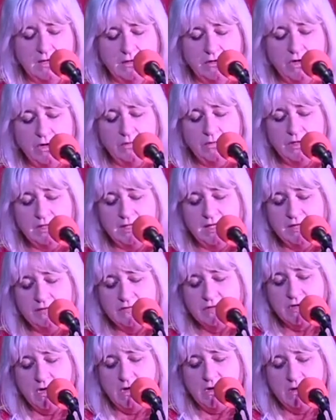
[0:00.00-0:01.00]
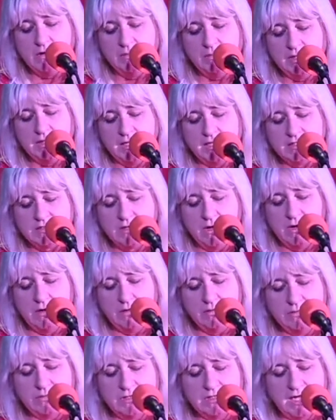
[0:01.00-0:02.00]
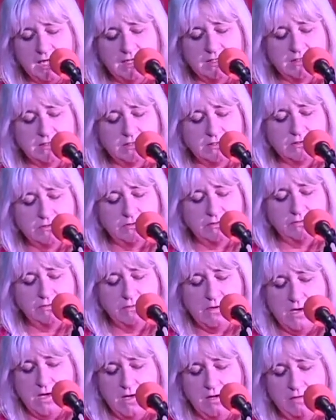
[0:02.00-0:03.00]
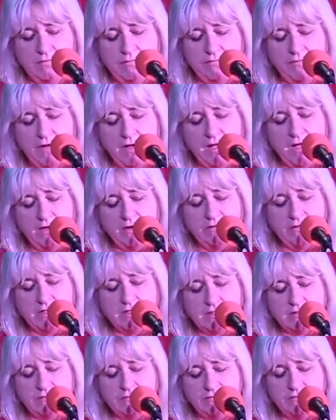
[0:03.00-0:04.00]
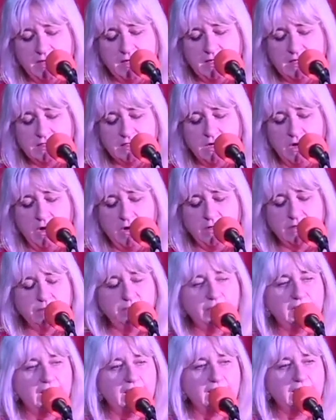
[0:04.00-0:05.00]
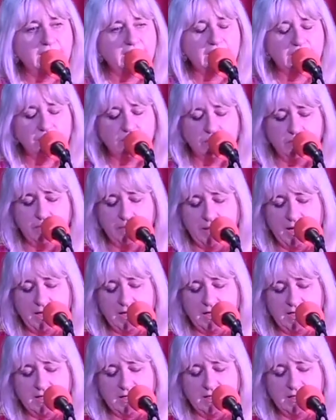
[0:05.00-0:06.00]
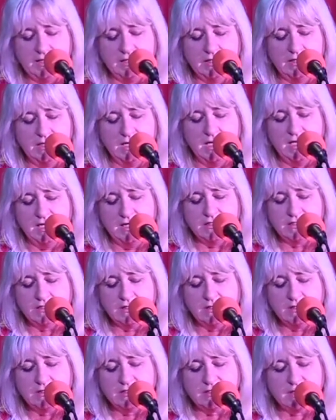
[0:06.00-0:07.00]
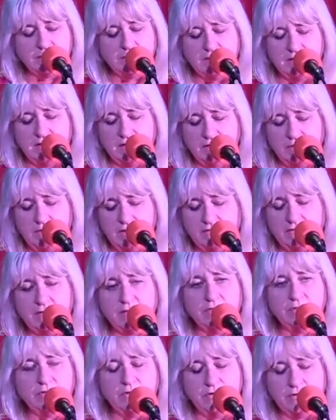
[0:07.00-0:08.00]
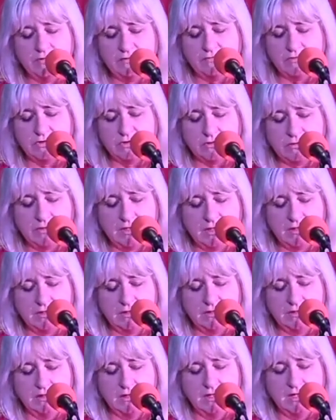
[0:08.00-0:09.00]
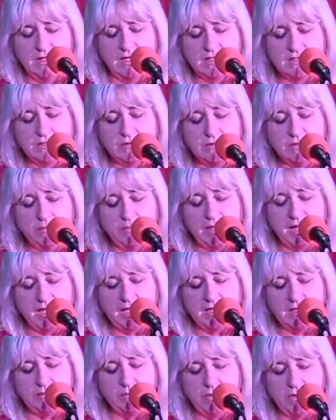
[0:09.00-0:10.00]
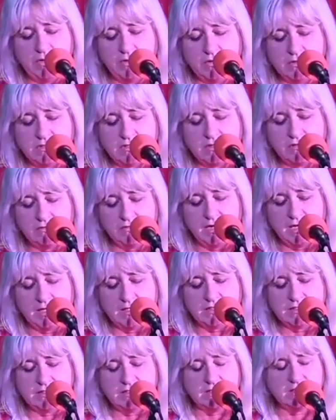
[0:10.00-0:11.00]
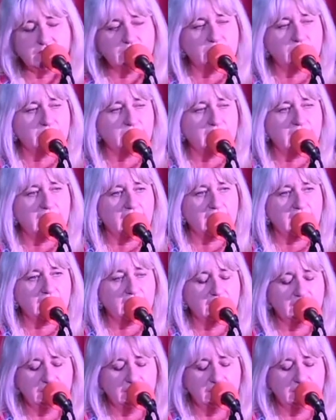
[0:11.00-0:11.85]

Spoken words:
No one leaves home unless home chases you, fire under feet, hot blood in your belly. It's not something you ever thought of doing until the blade burnt threats into your neck.